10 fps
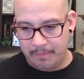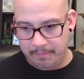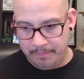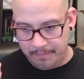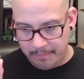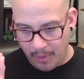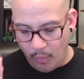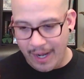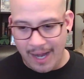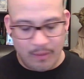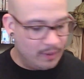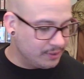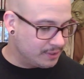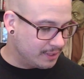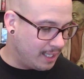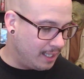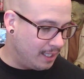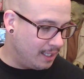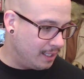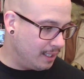But what I will
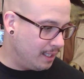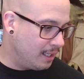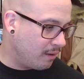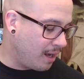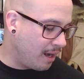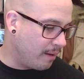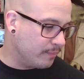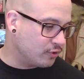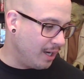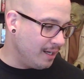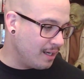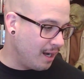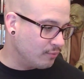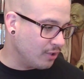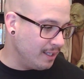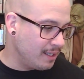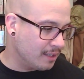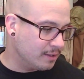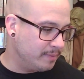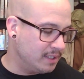say, you know, and I'm trying, I'm trying
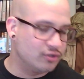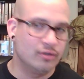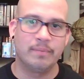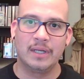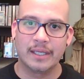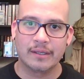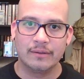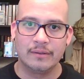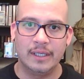not to be too political